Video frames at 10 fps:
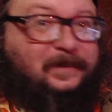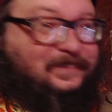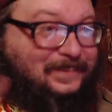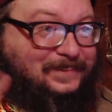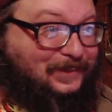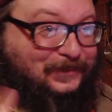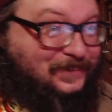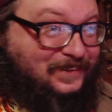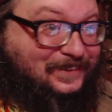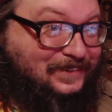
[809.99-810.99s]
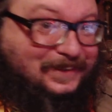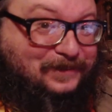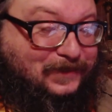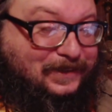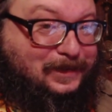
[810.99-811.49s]
these other six that I'm
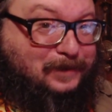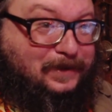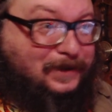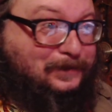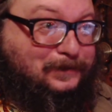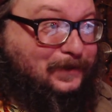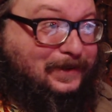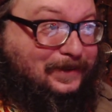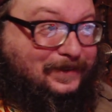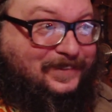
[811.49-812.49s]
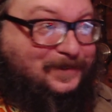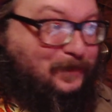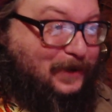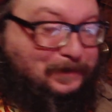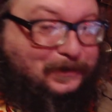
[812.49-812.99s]
thinking about, we're not going to spread
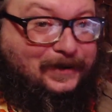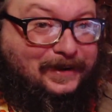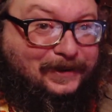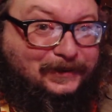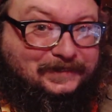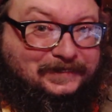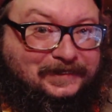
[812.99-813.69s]
them around.